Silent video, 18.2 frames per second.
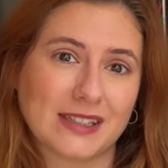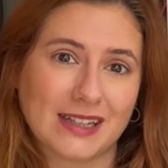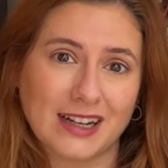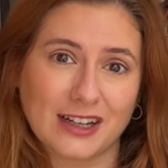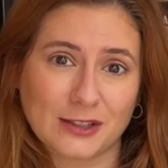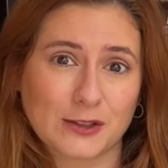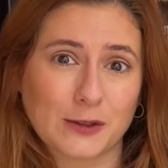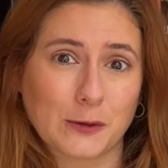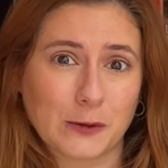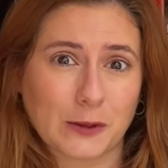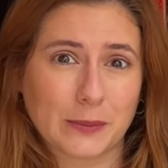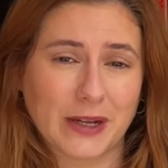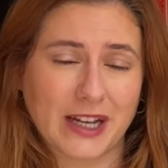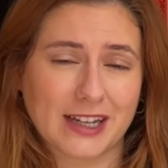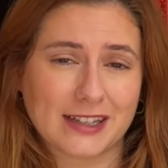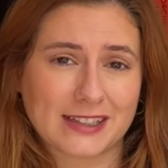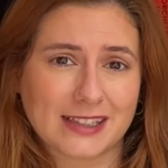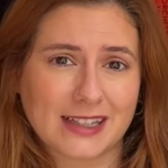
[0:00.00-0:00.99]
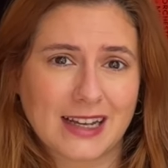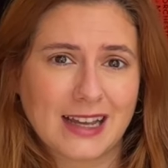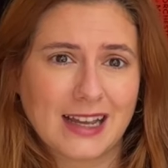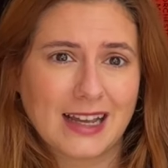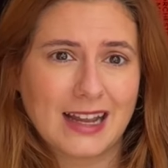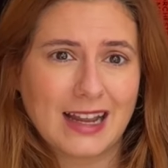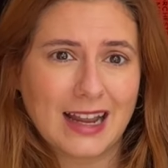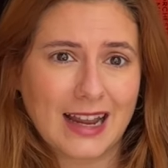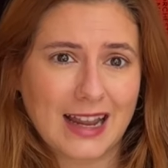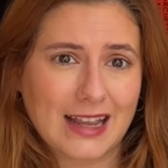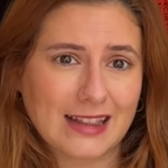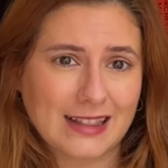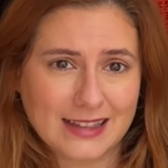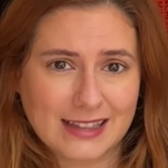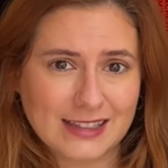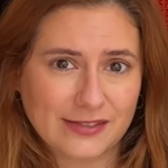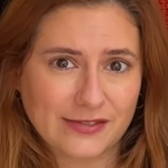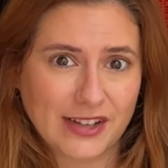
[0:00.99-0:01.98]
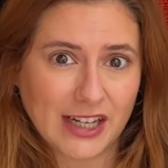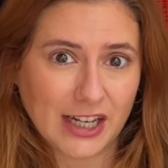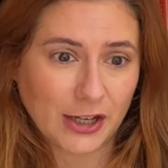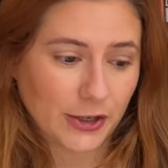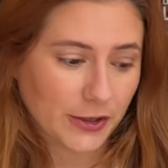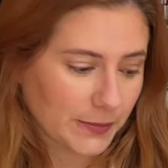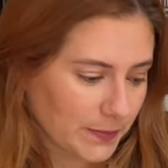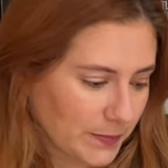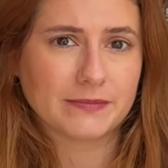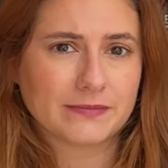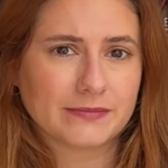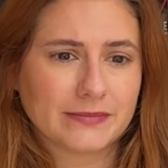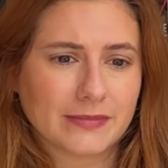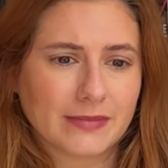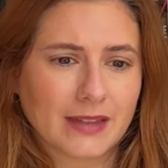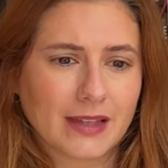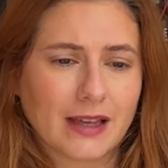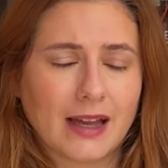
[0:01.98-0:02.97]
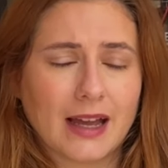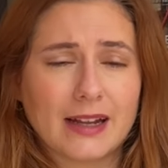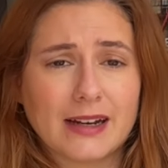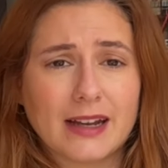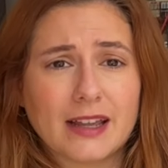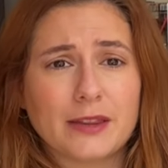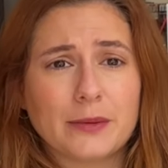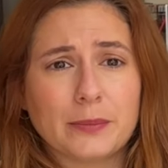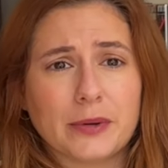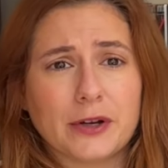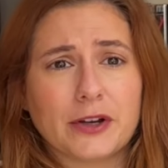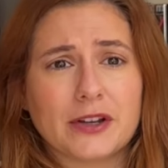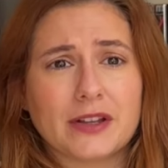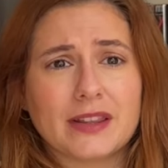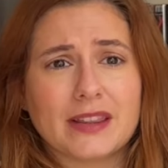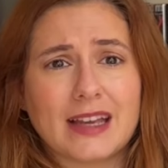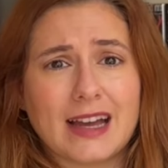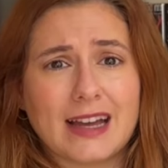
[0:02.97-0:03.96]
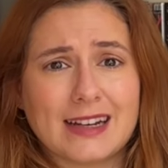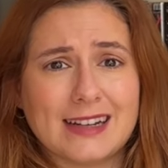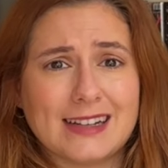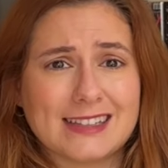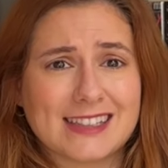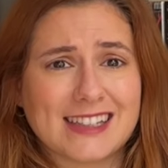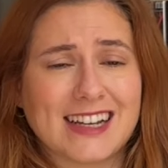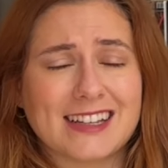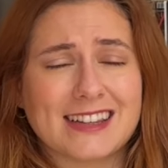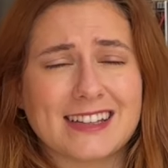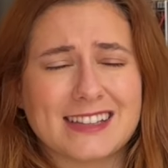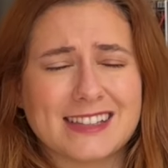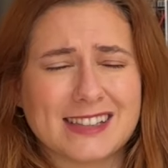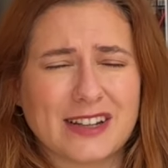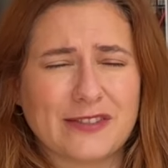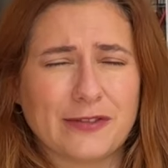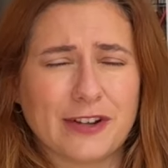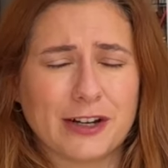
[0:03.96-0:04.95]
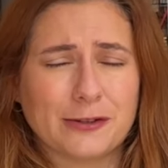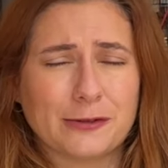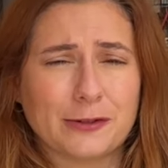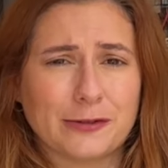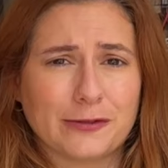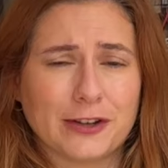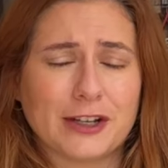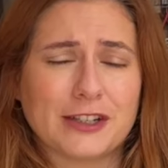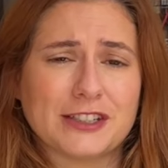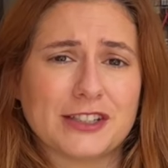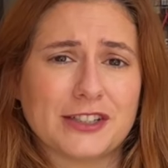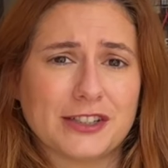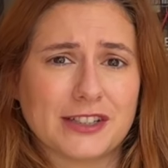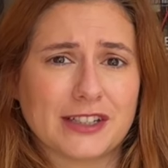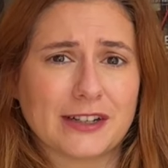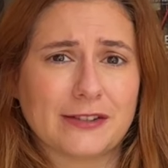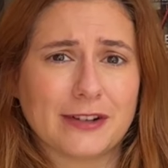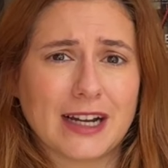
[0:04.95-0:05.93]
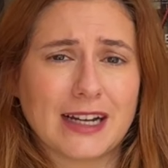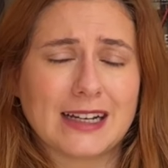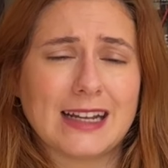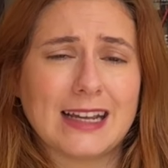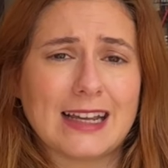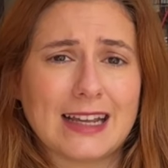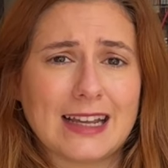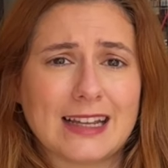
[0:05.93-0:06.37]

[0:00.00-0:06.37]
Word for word: that I'll talk about in this video. Another book that is like this that Fennell refers to directly